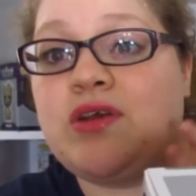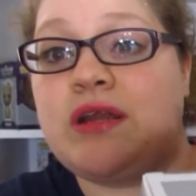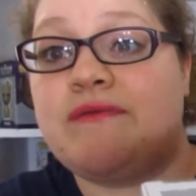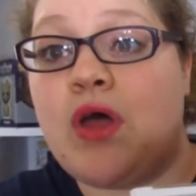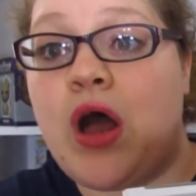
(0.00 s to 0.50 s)

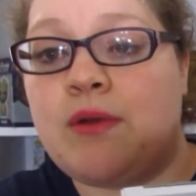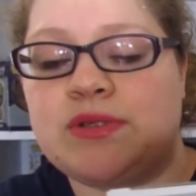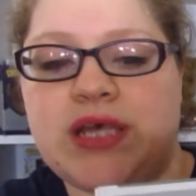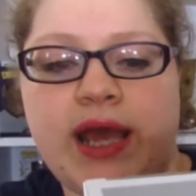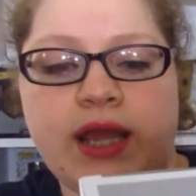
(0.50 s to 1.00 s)
train of thought. I
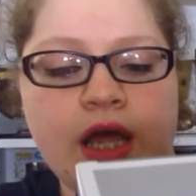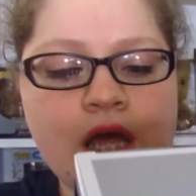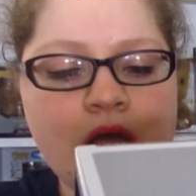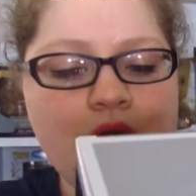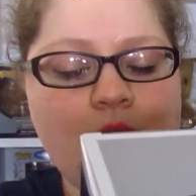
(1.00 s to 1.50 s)
was like,
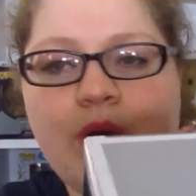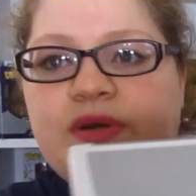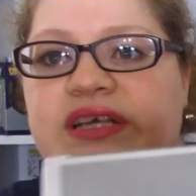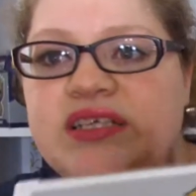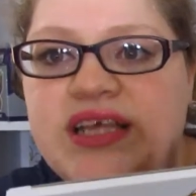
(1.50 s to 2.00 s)
what
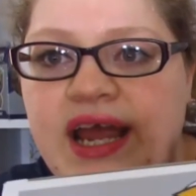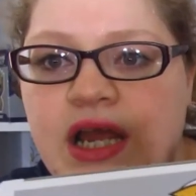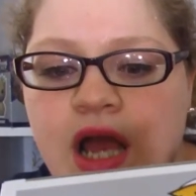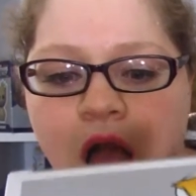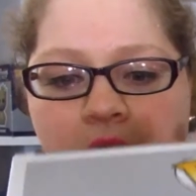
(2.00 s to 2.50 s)
was I
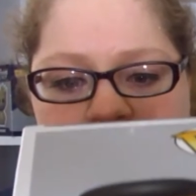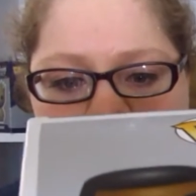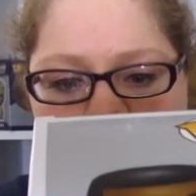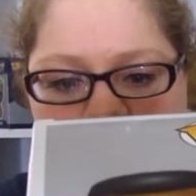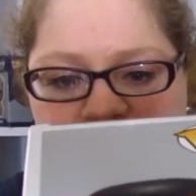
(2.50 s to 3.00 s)
saying? I
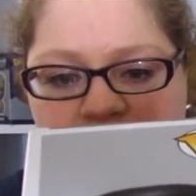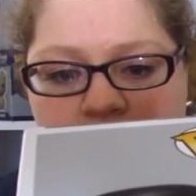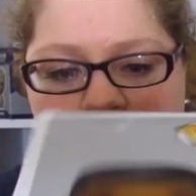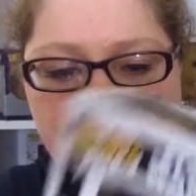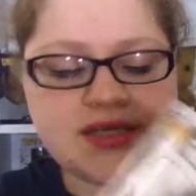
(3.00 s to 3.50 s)
totally
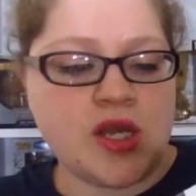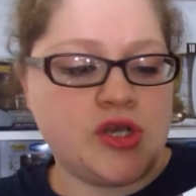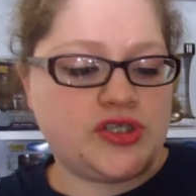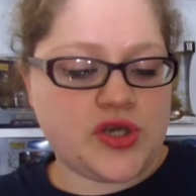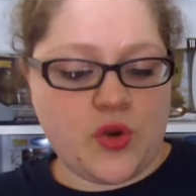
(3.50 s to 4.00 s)
forgot.
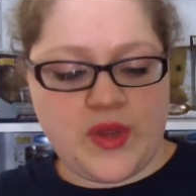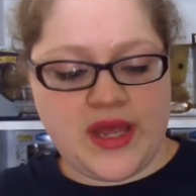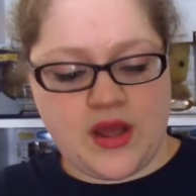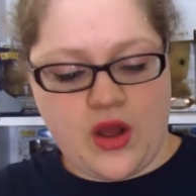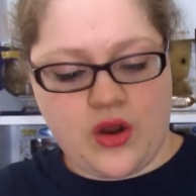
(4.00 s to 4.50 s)
So
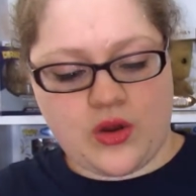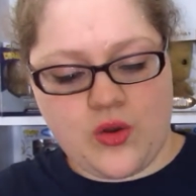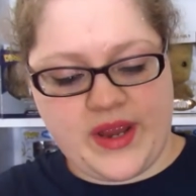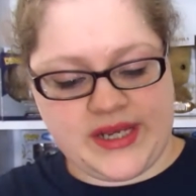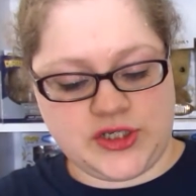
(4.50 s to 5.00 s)
we are
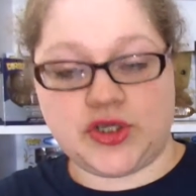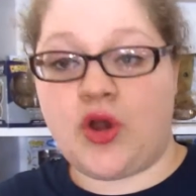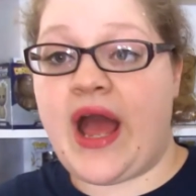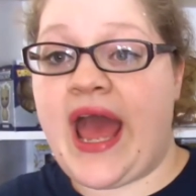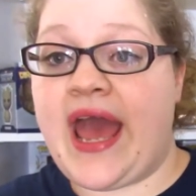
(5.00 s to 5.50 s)
going to
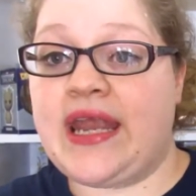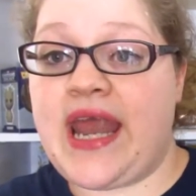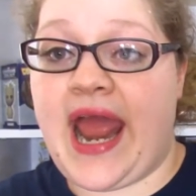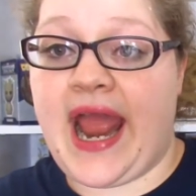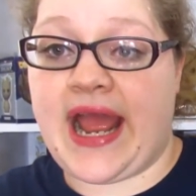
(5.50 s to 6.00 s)
go ahead
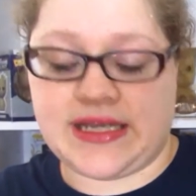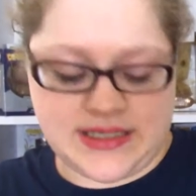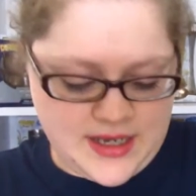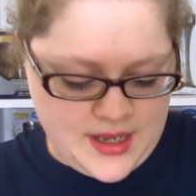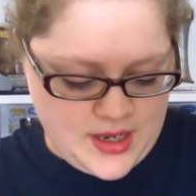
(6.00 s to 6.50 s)

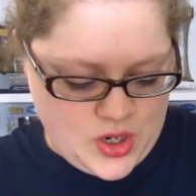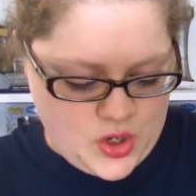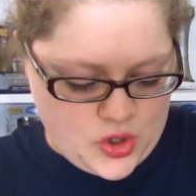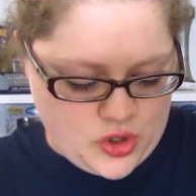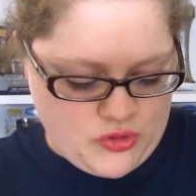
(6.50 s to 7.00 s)
and
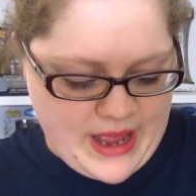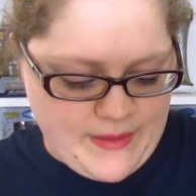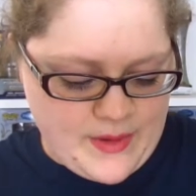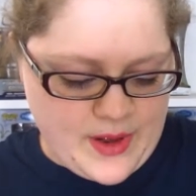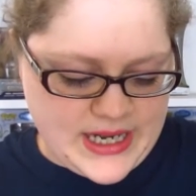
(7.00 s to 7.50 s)
grab
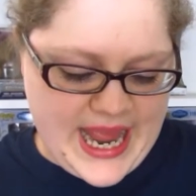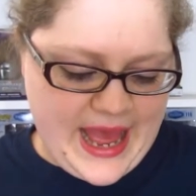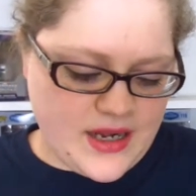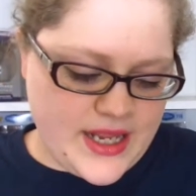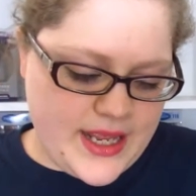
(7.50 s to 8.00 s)
him on
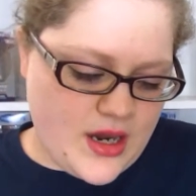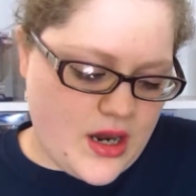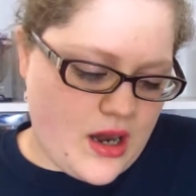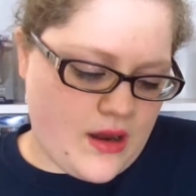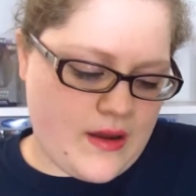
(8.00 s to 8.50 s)
out of
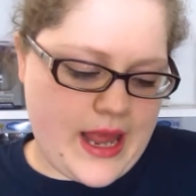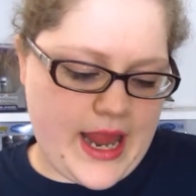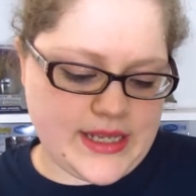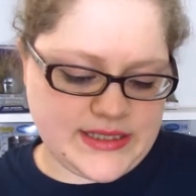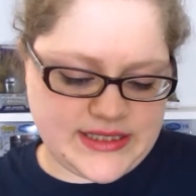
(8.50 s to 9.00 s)
here
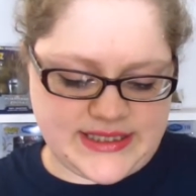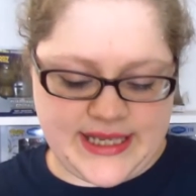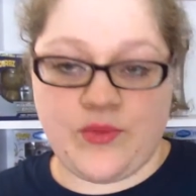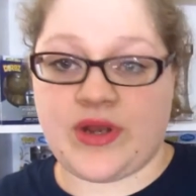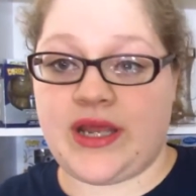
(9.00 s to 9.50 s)
and
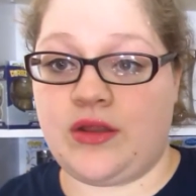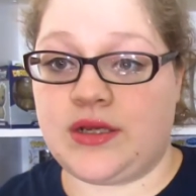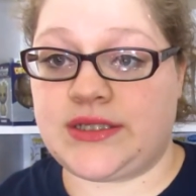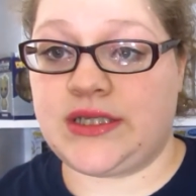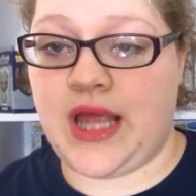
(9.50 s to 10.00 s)
see what he
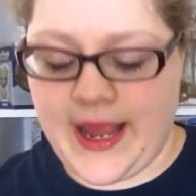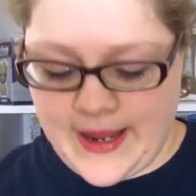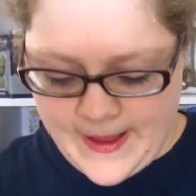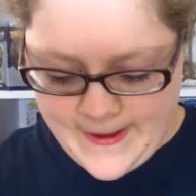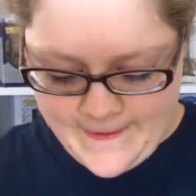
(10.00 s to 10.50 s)
looks
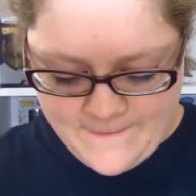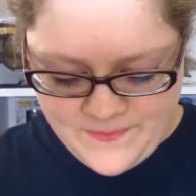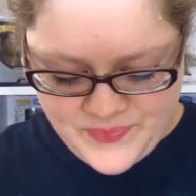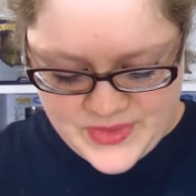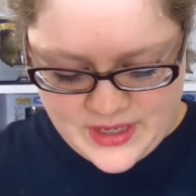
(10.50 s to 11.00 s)
like.
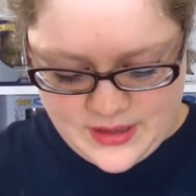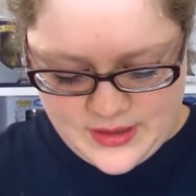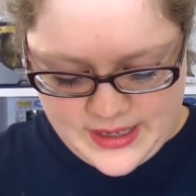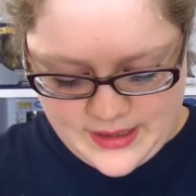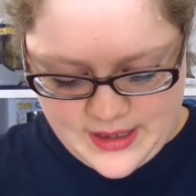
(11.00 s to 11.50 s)

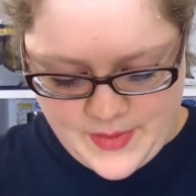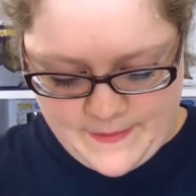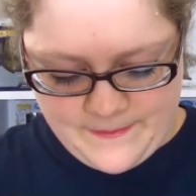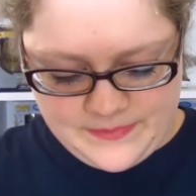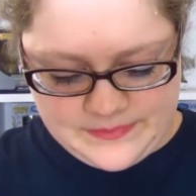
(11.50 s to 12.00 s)
Okay, come on.
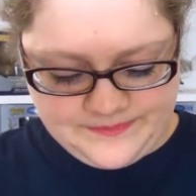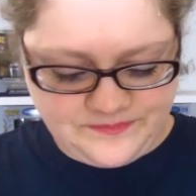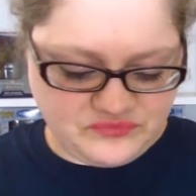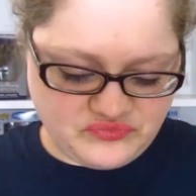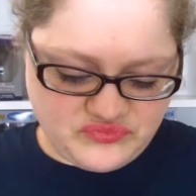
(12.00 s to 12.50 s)

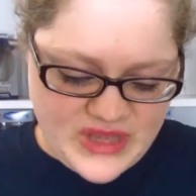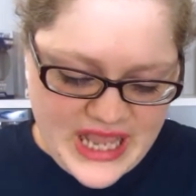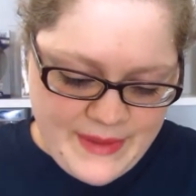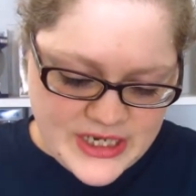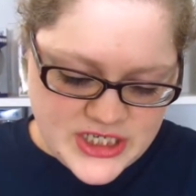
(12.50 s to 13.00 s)

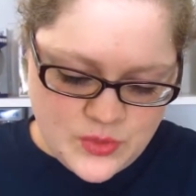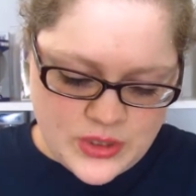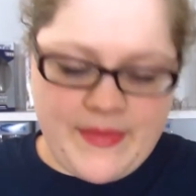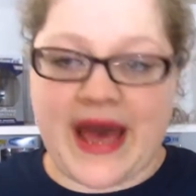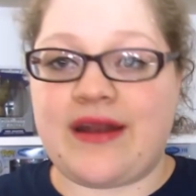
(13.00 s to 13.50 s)
I'm actually
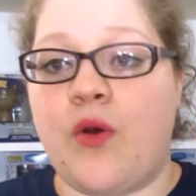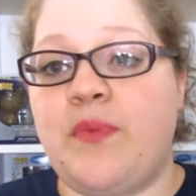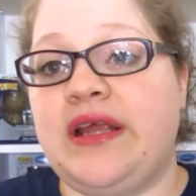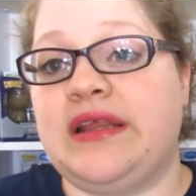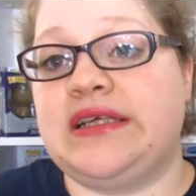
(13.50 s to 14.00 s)
really bad at
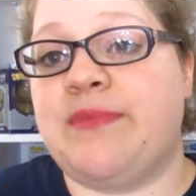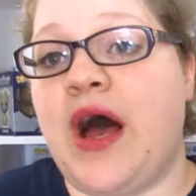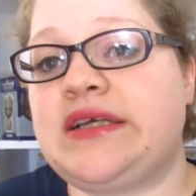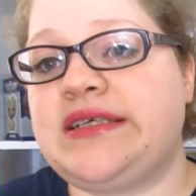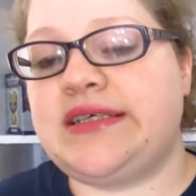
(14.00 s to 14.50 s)
opening these
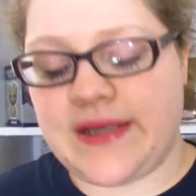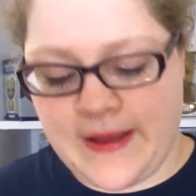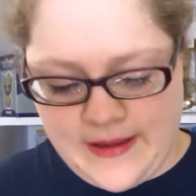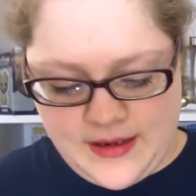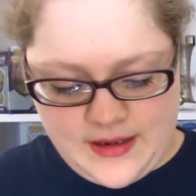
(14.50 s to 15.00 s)
boxes.
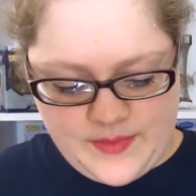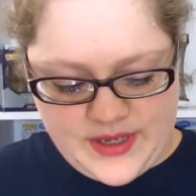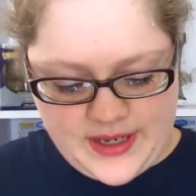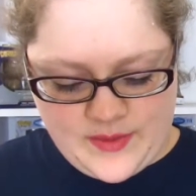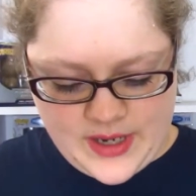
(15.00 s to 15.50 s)

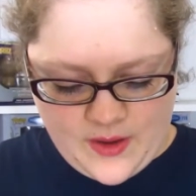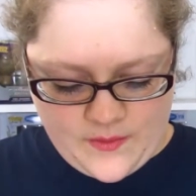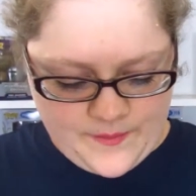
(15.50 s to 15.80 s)
Here we go.